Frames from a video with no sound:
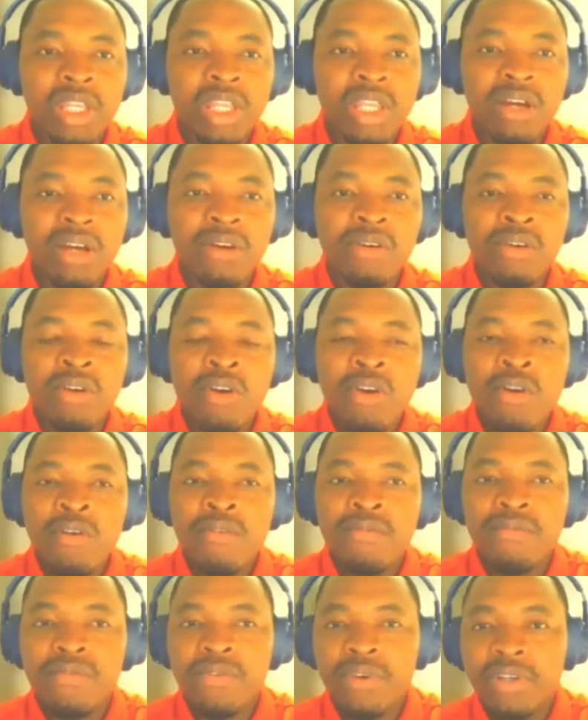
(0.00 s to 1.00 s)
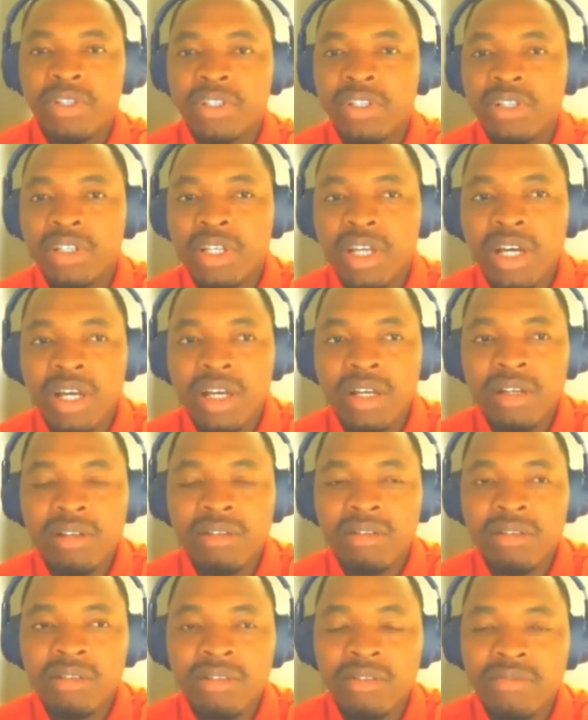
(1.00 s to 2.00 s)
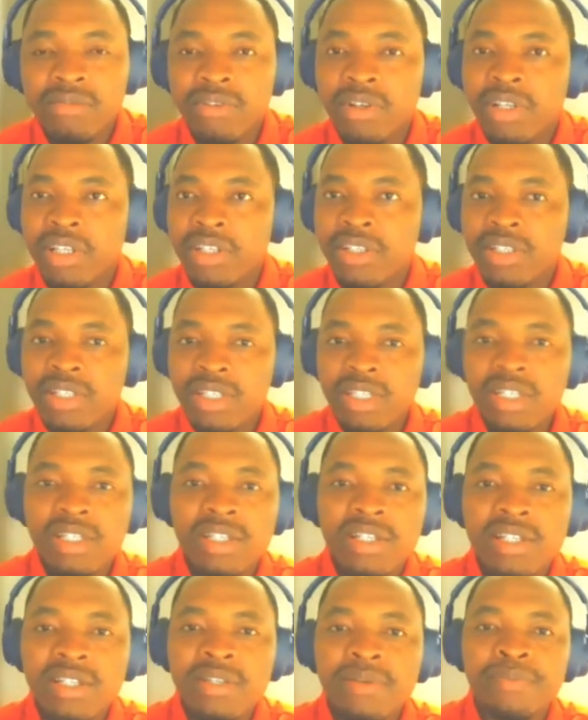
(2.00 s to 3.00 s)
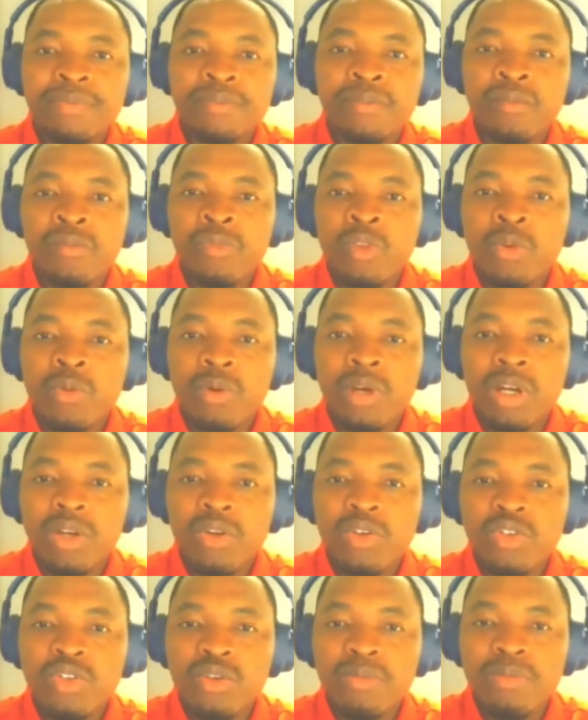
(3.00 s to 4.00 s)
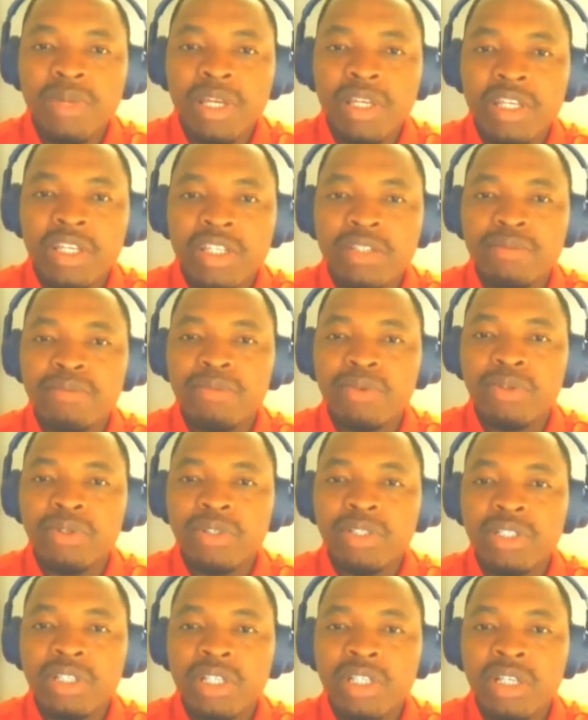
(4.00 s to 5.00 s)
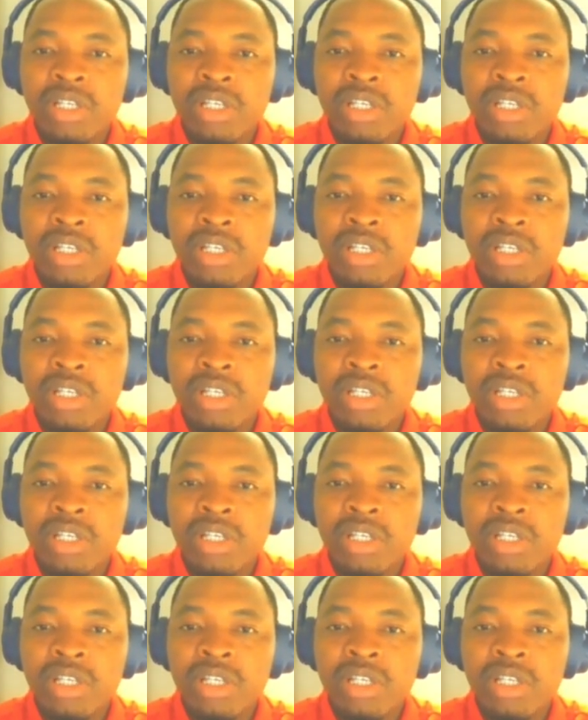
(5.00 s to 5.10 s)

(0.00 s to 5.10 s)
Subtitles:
Now, for the other, for the ticks, you can also make it bold,